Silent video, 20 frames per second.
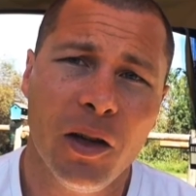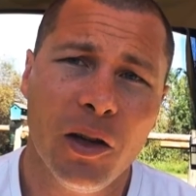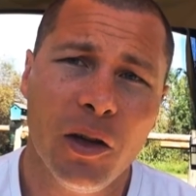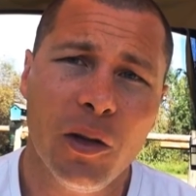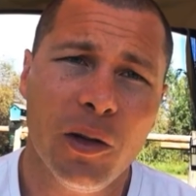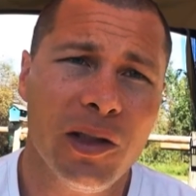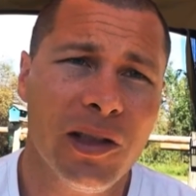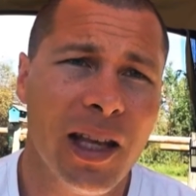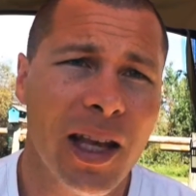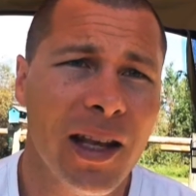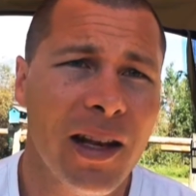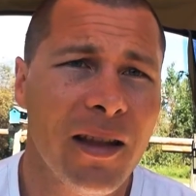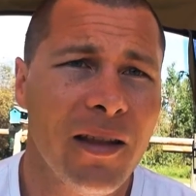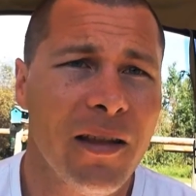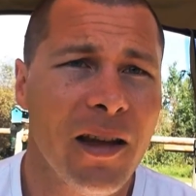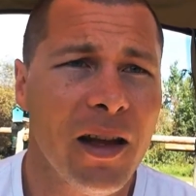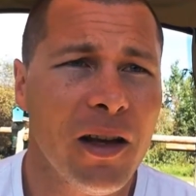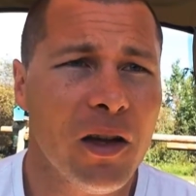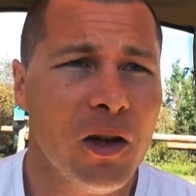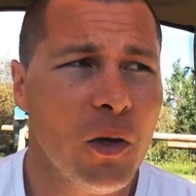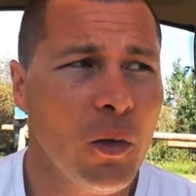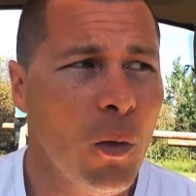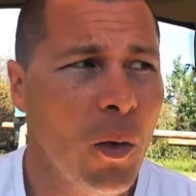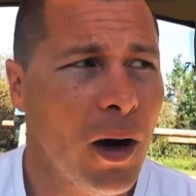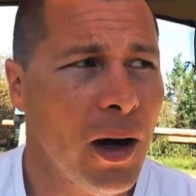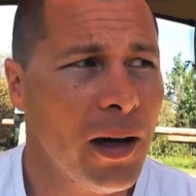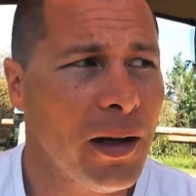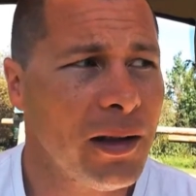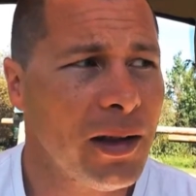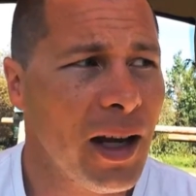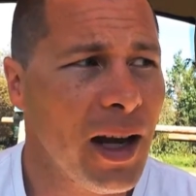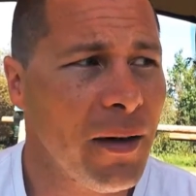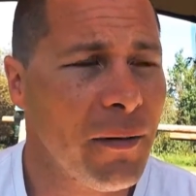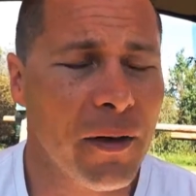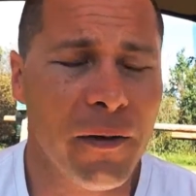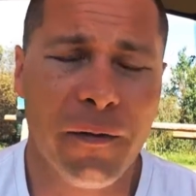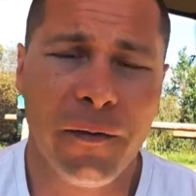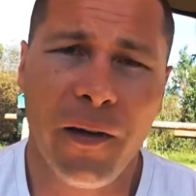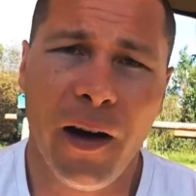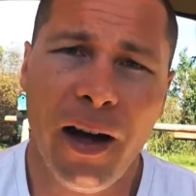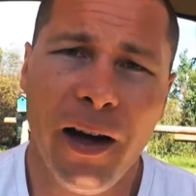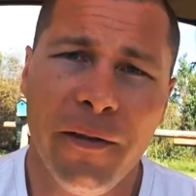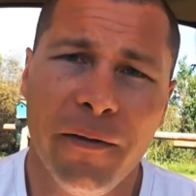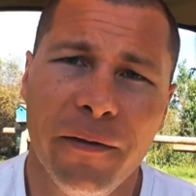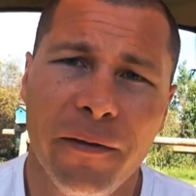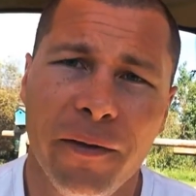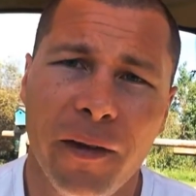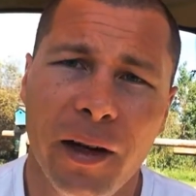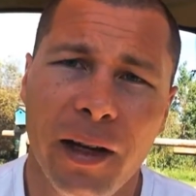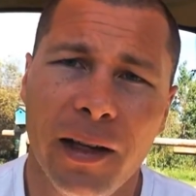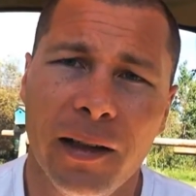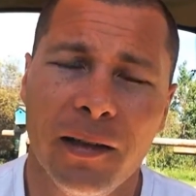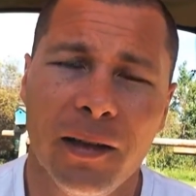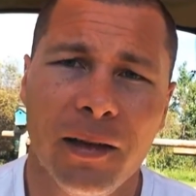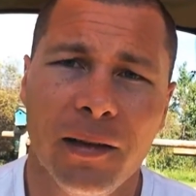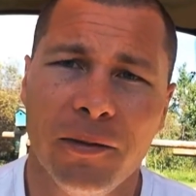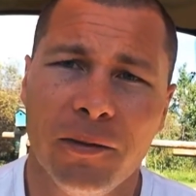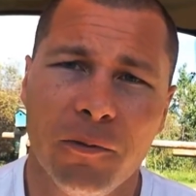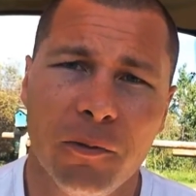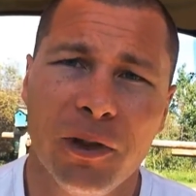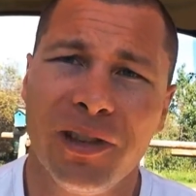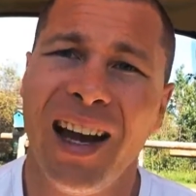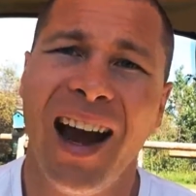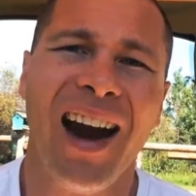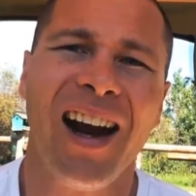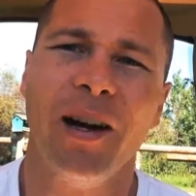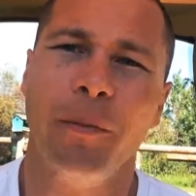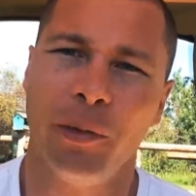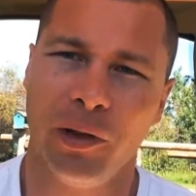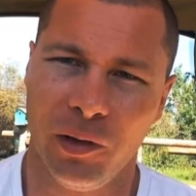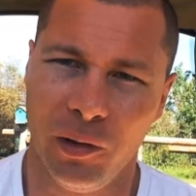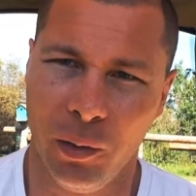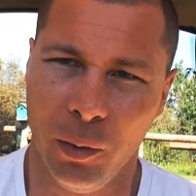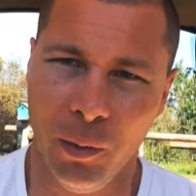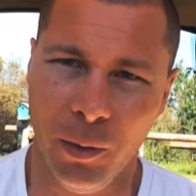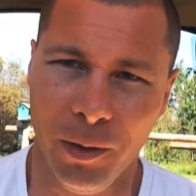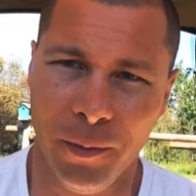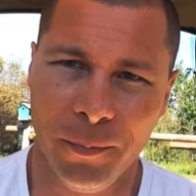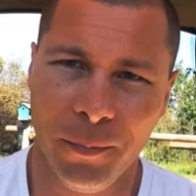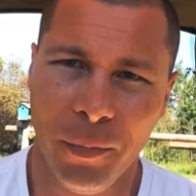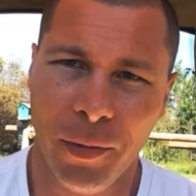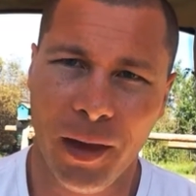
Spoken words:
you stated that you wanted to have a 5-fight retirement tour,